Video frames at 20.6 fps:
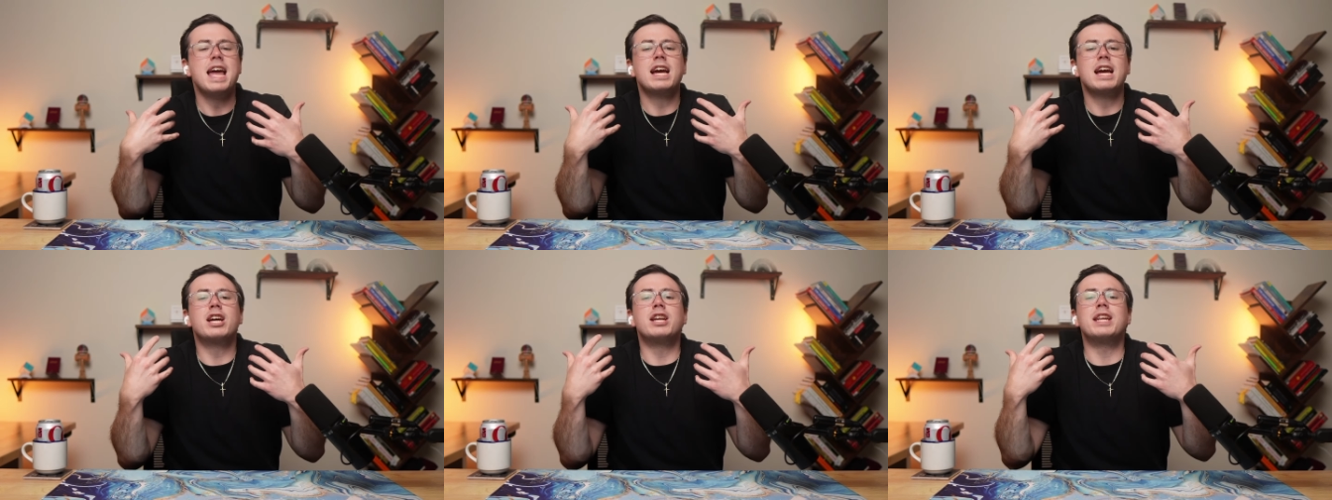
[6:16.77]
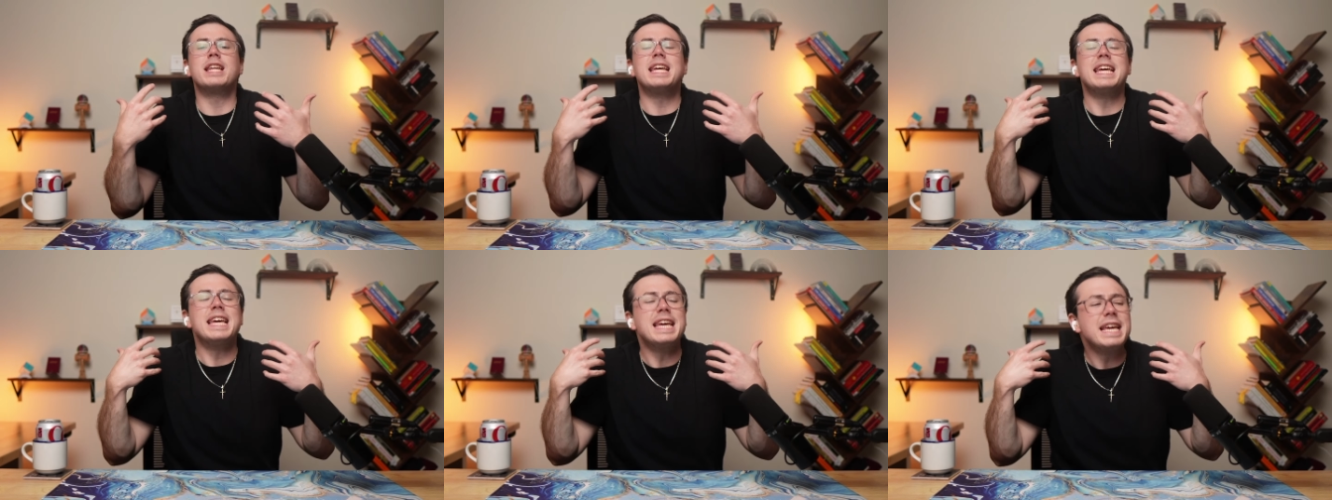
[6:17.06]

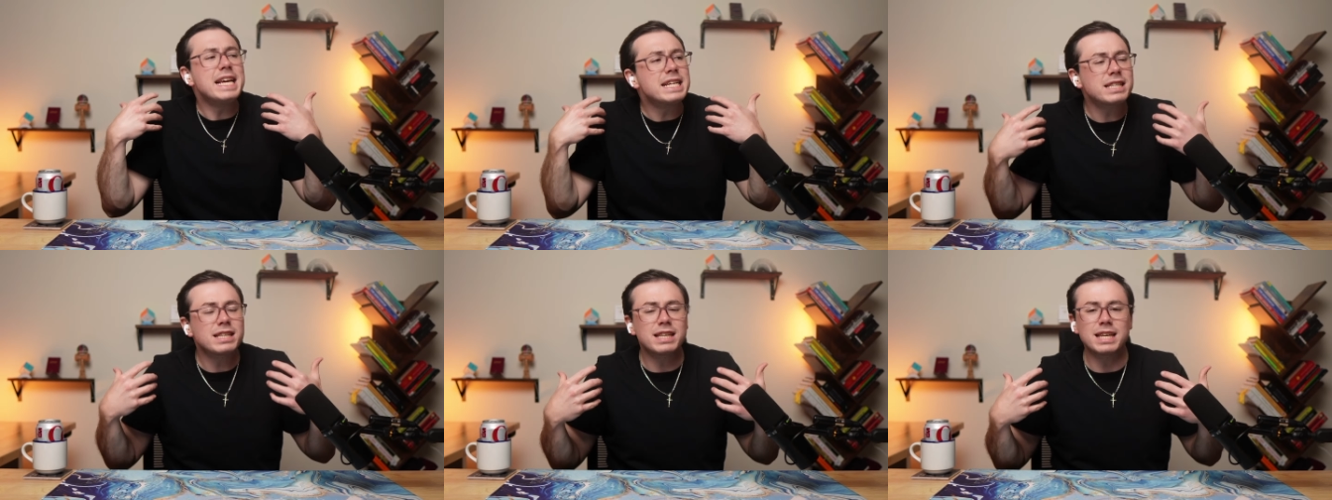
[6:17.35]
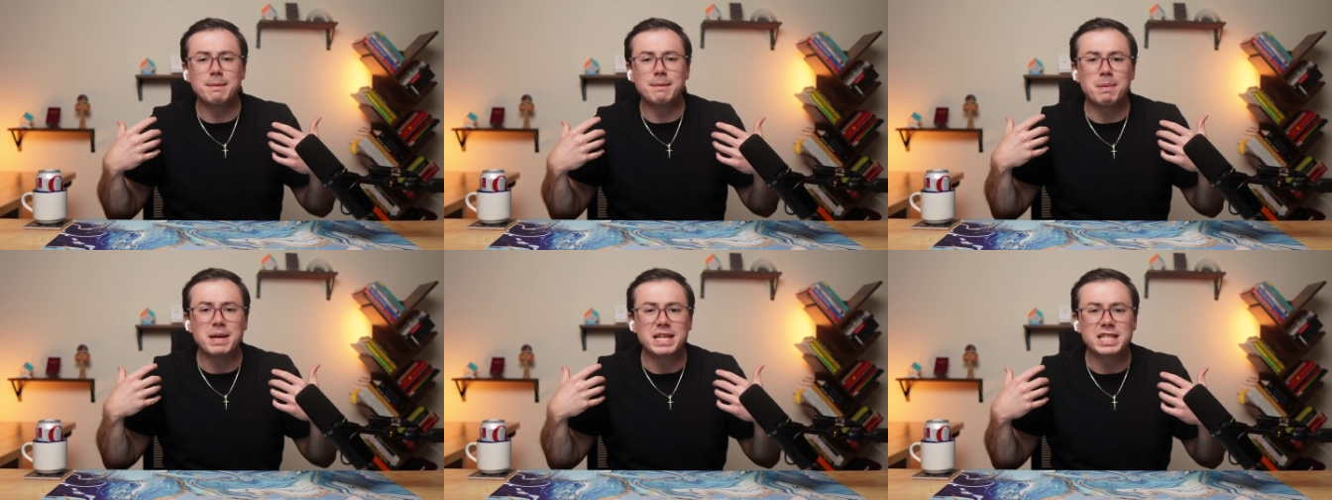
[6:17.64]
could
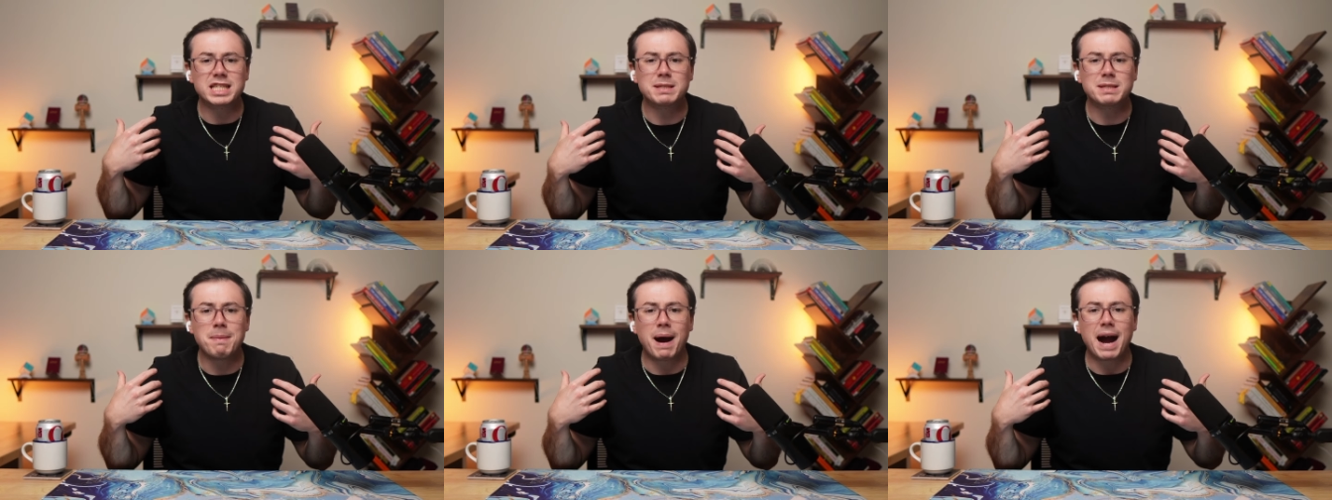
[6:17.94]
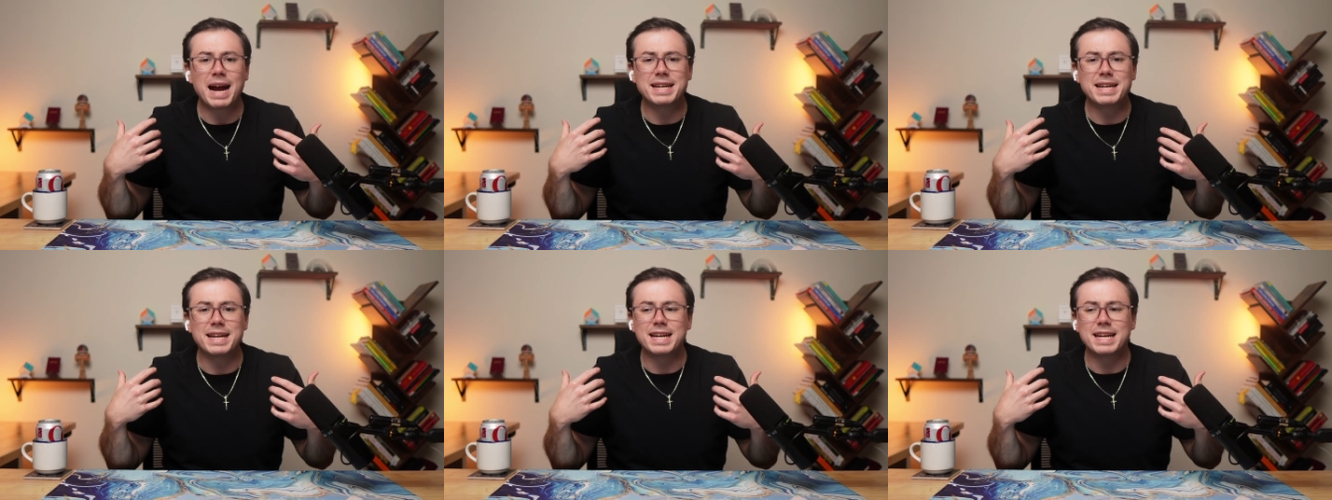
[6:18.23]
easily be
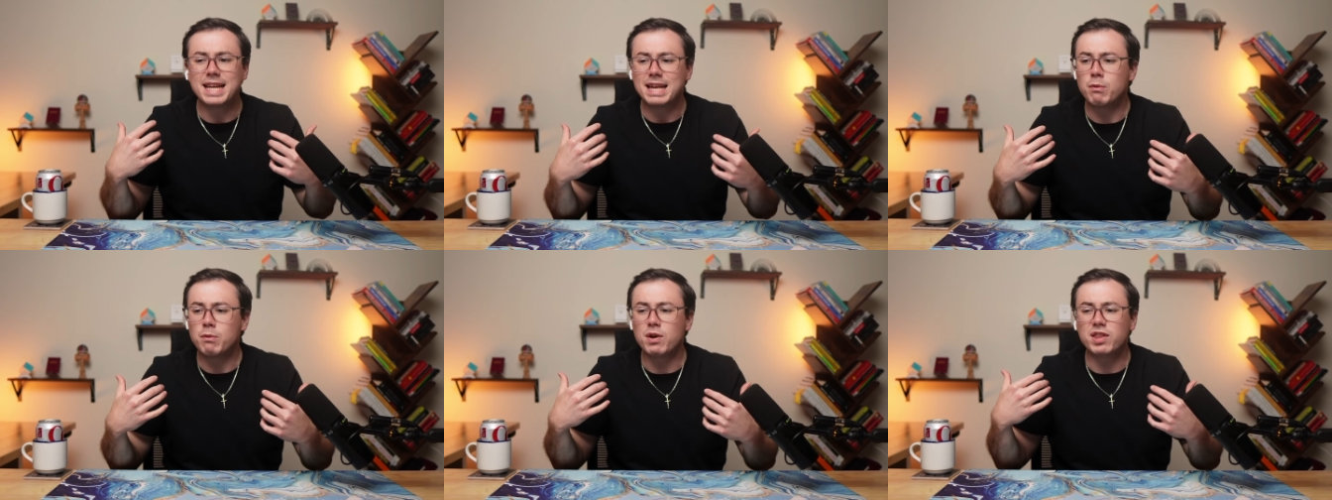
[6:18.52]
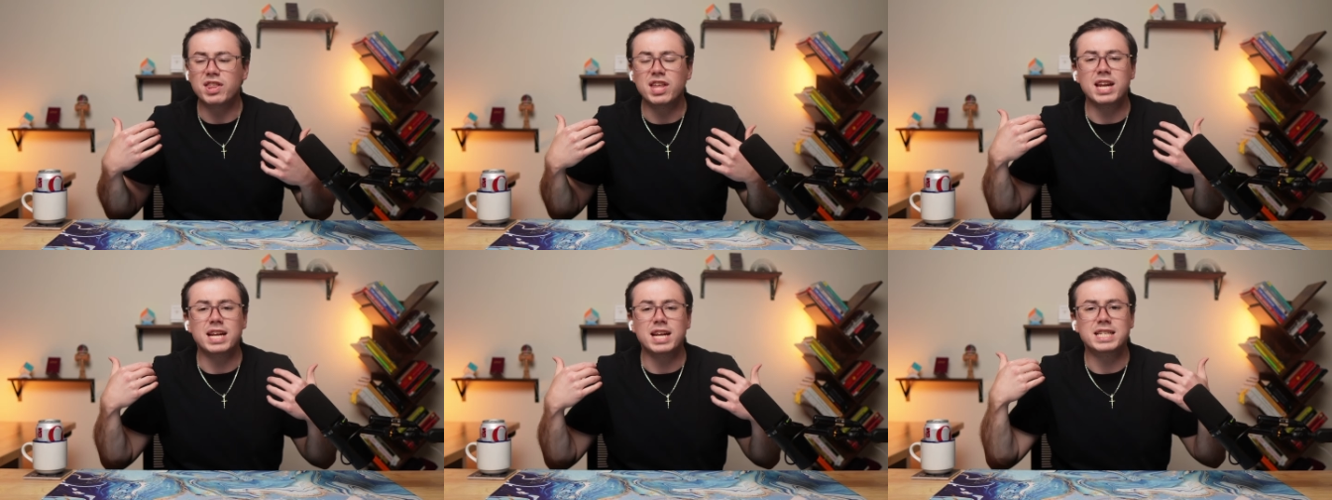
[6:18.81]
smited
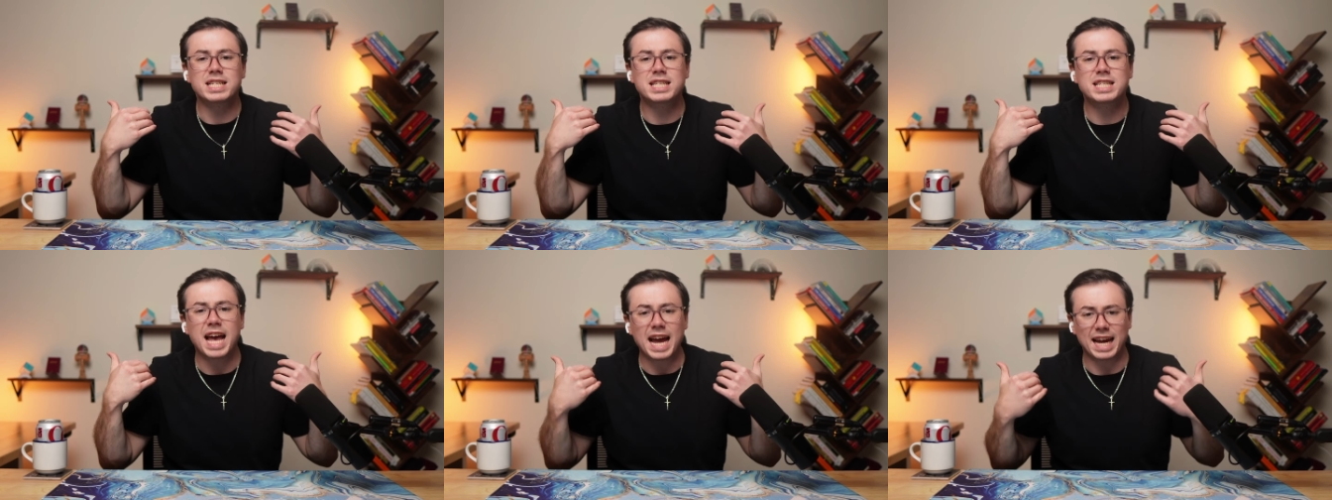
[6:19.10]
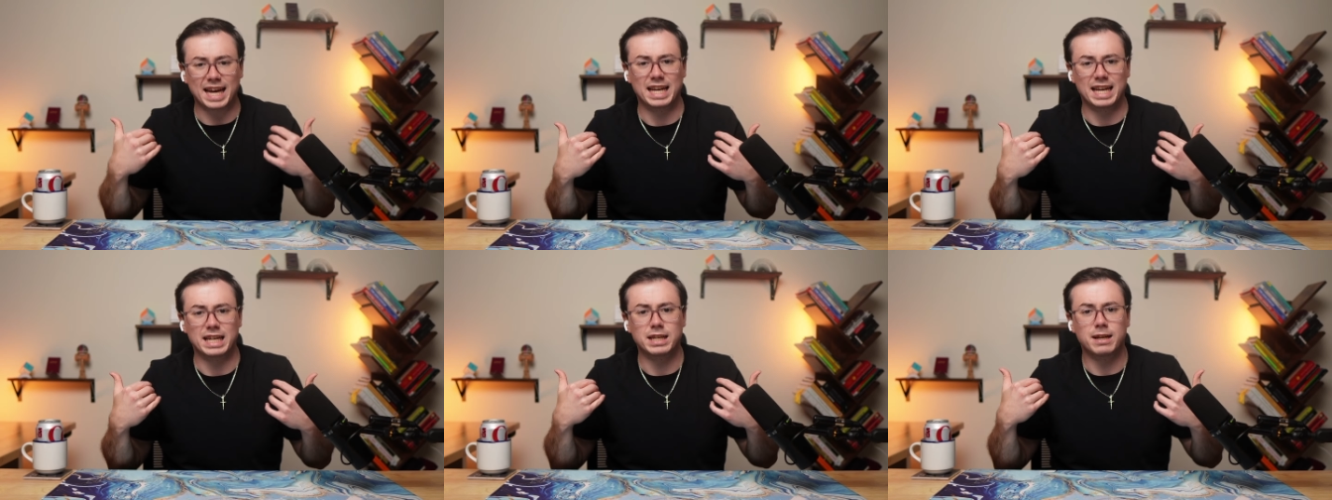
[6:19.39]
within a
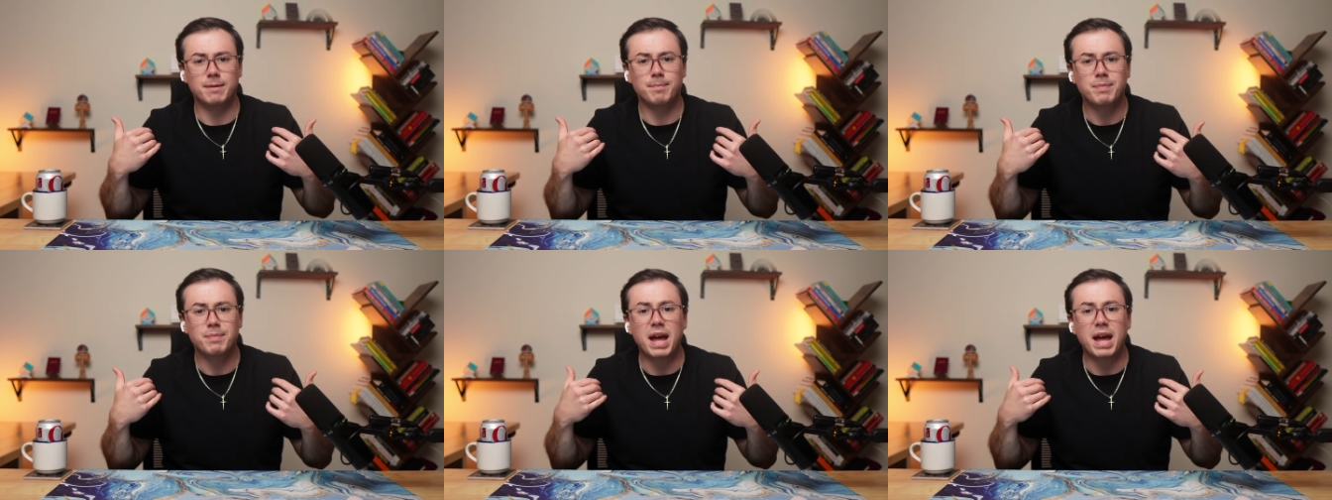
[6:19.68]
second.